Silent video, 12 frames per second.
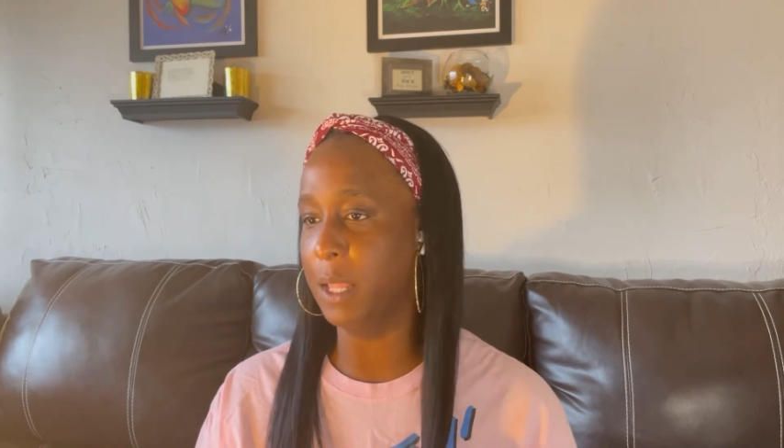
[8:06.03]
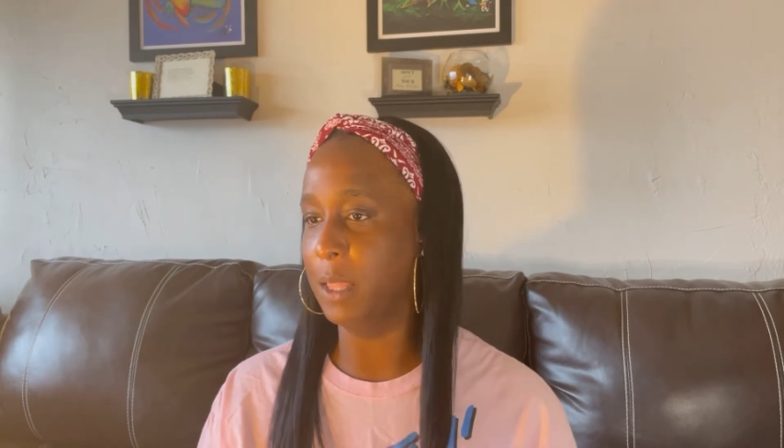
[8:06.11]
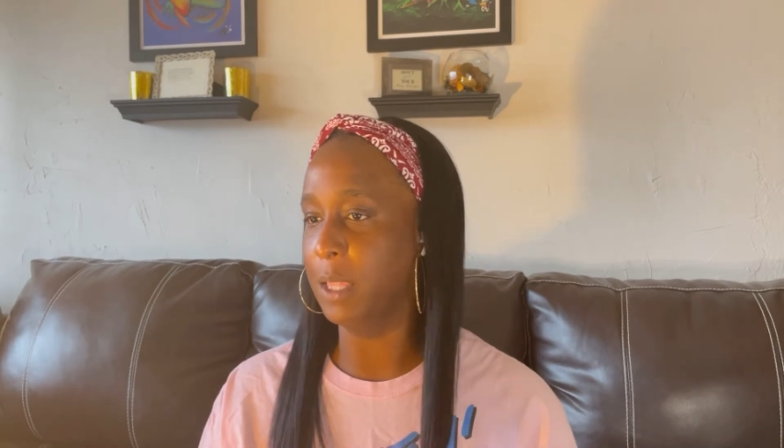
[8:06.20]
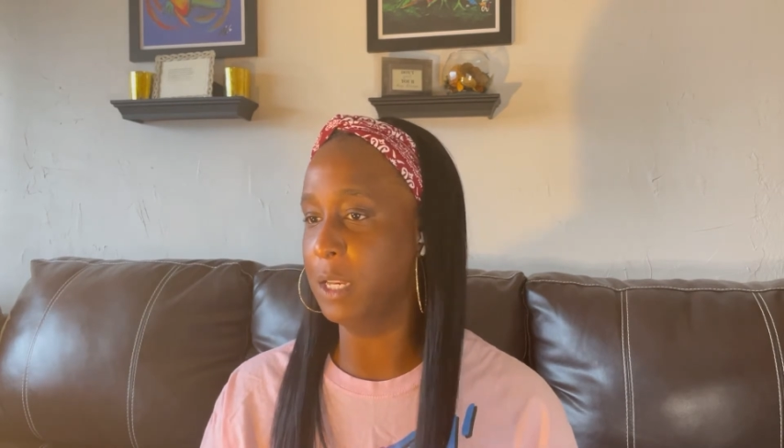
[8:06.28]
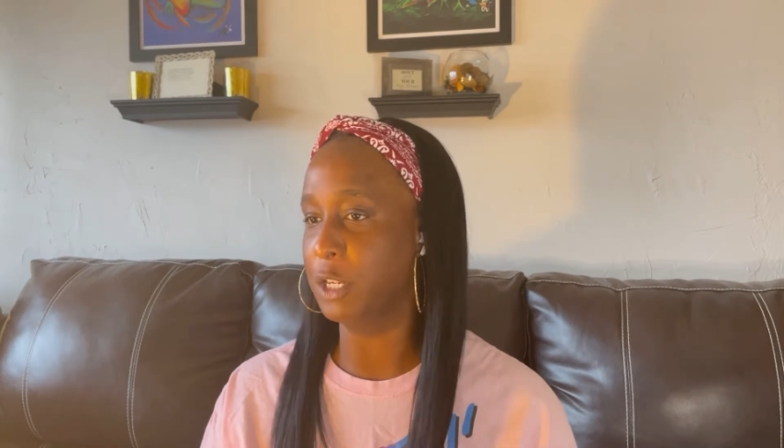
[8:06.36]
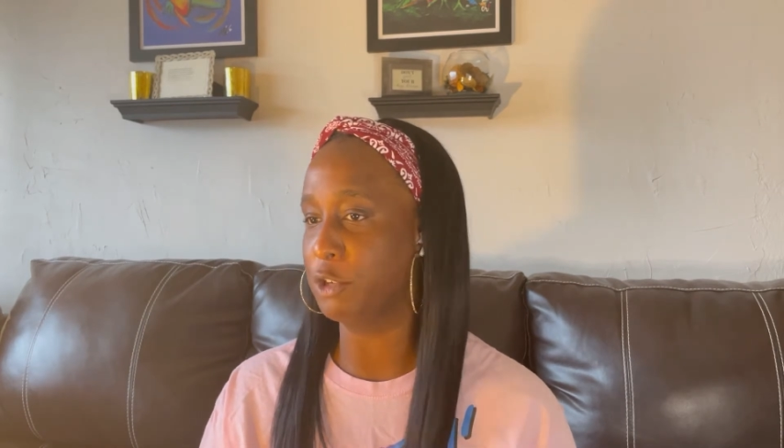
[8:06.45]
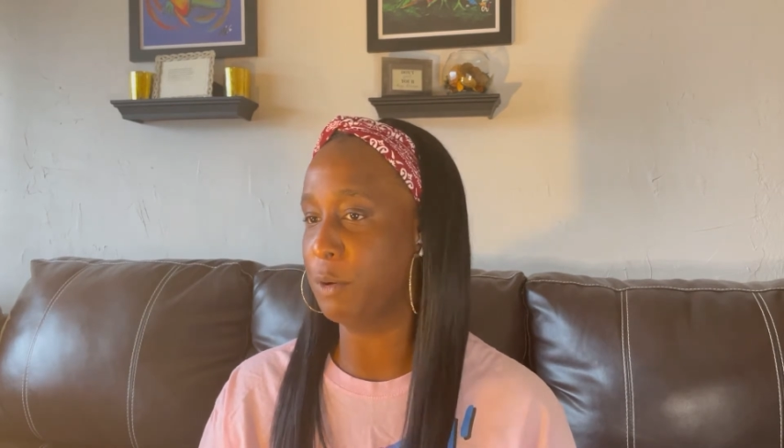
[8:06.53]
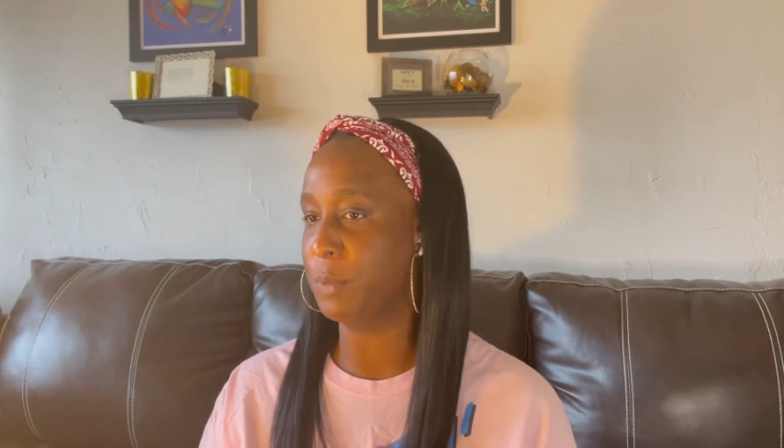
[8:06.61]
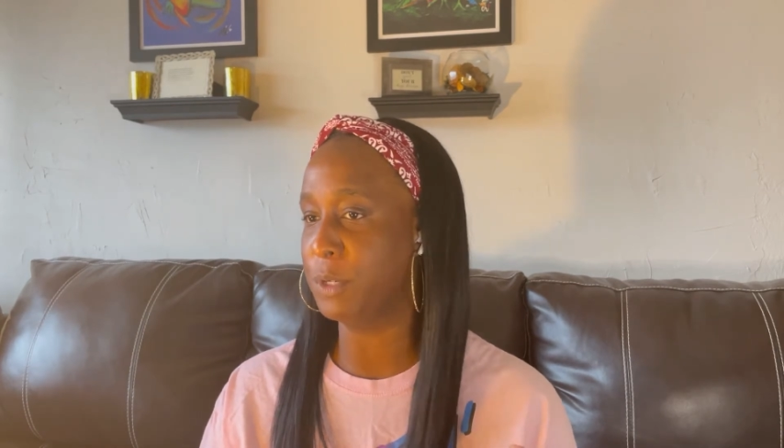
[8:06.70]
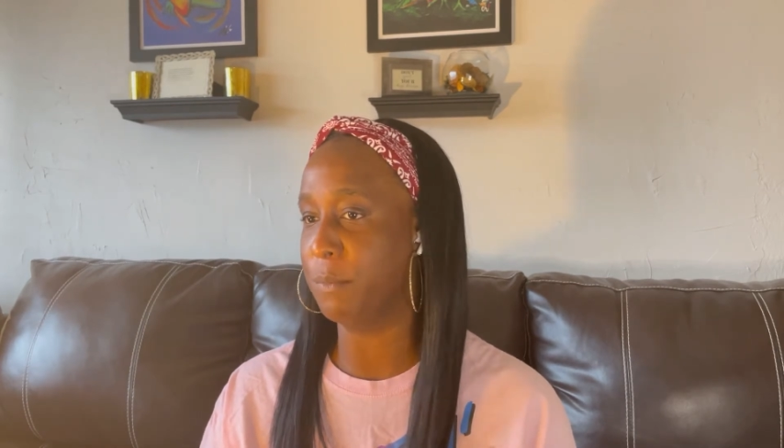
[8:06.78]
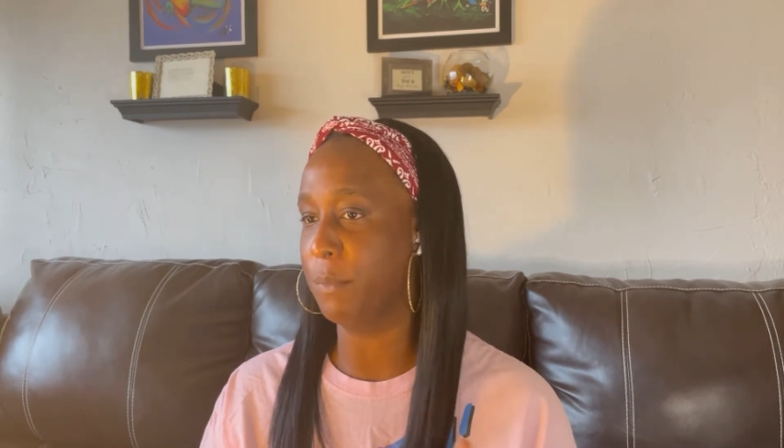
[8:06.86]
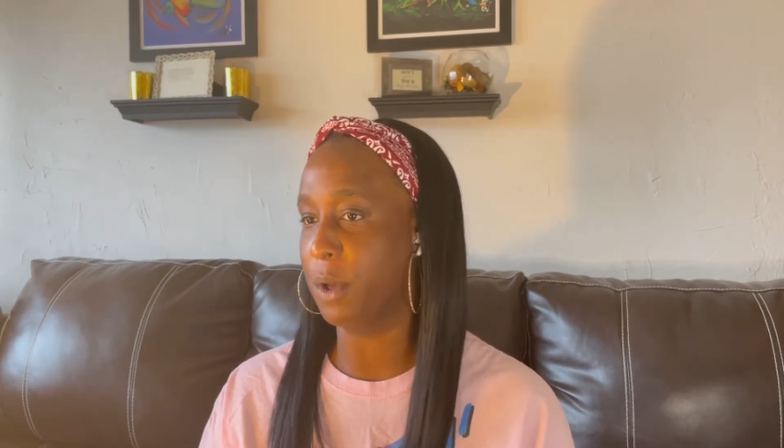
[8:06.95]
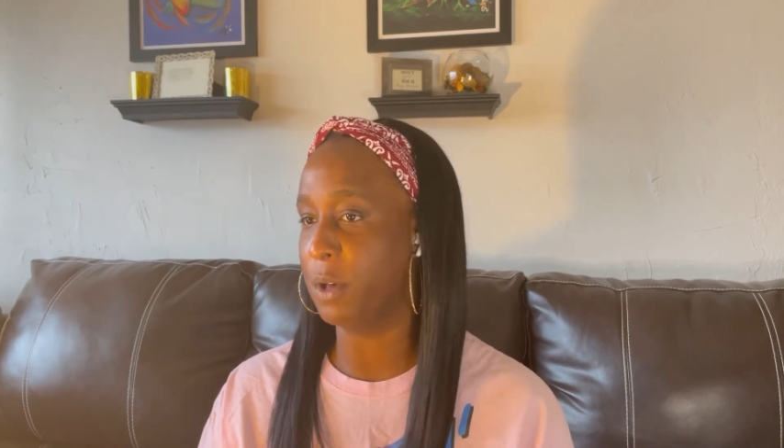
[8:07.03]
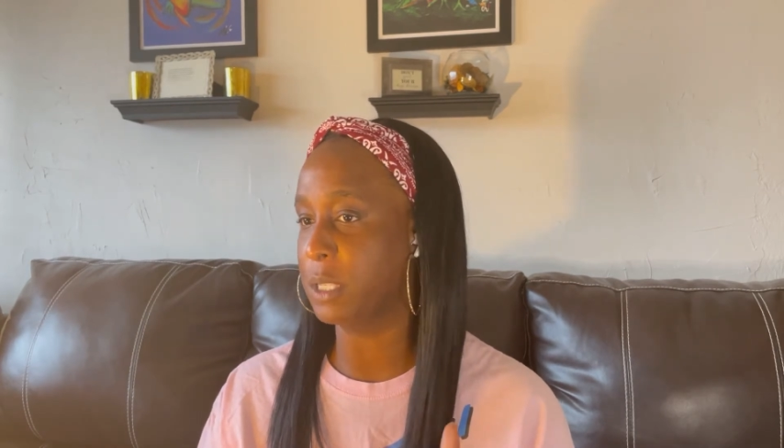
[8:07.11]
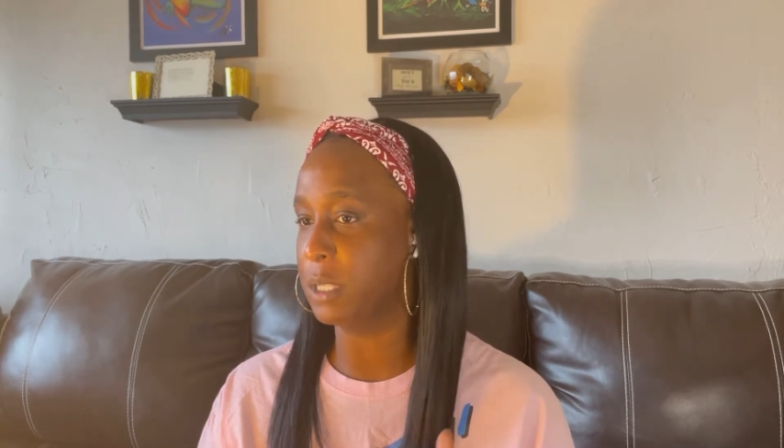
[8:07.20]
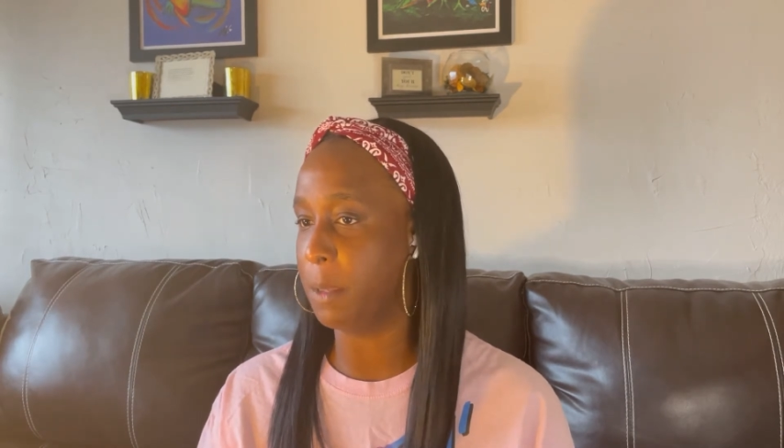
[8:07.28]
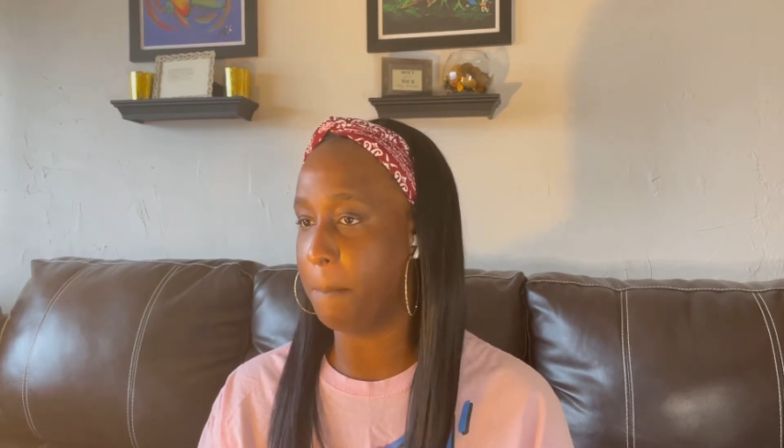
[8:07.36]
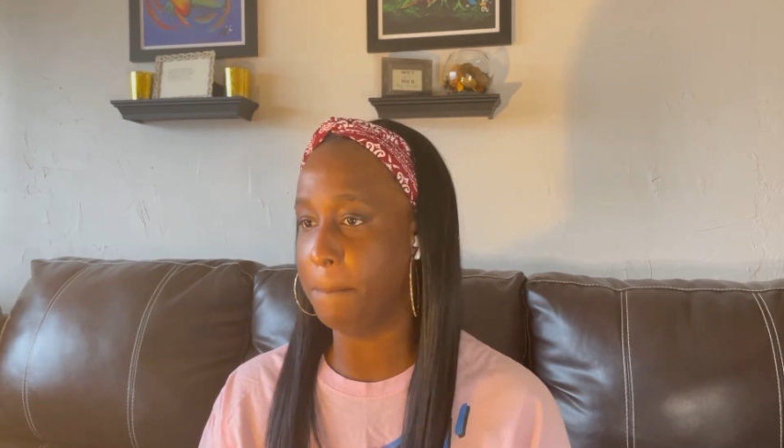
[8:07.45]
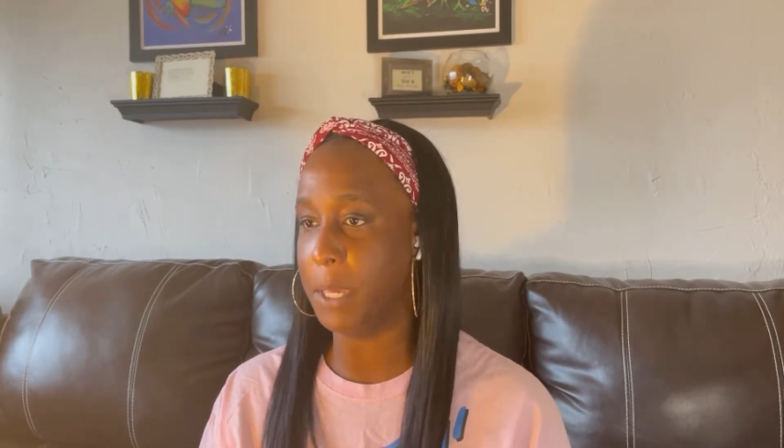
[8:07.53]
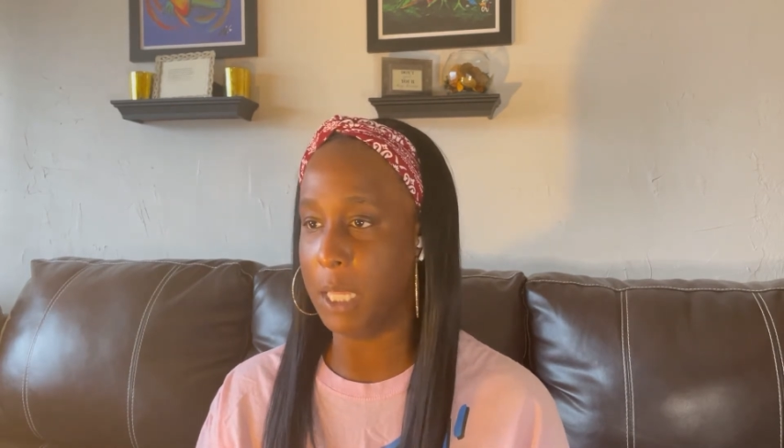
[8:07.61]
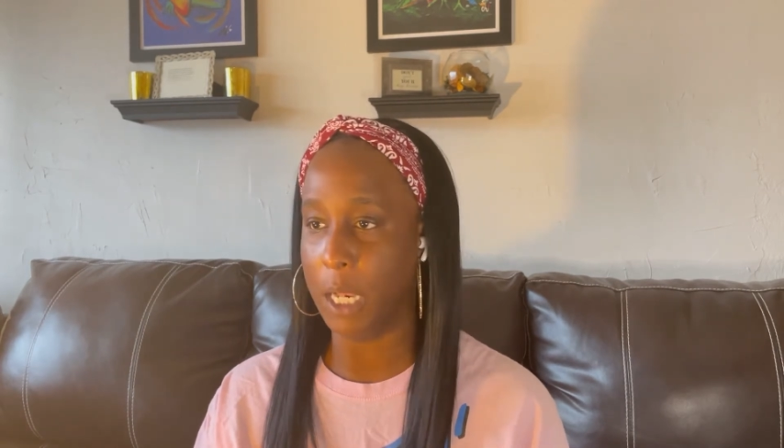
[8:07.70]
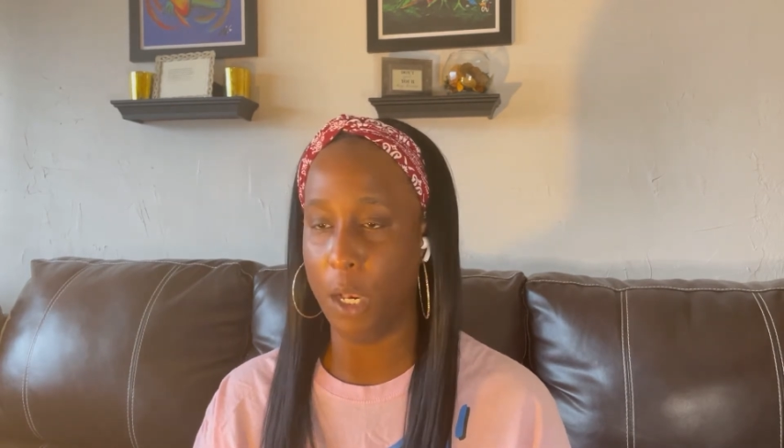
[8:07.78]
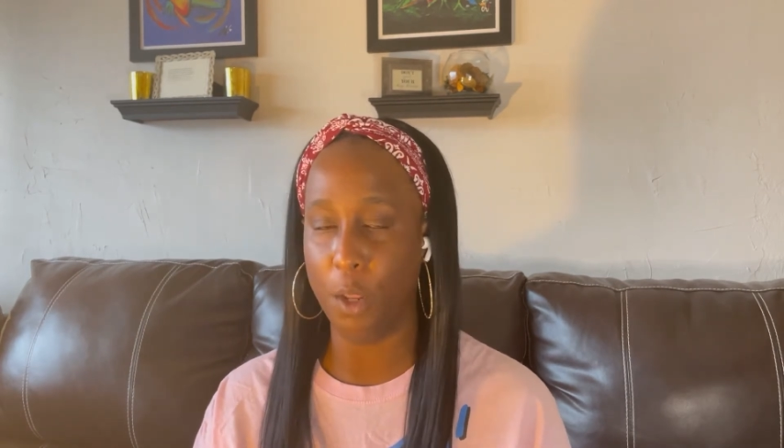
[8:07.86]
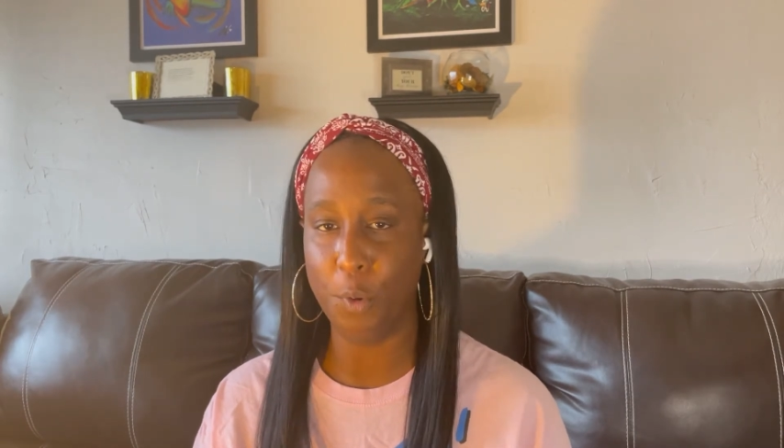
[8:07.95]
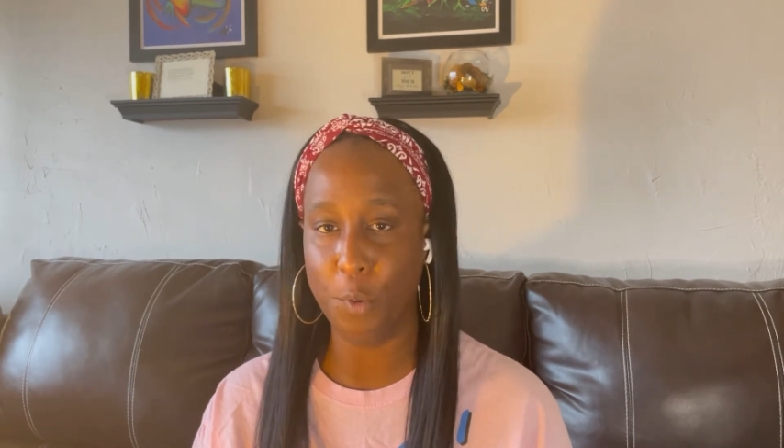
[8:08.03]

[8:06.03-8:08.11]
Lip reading: description box below.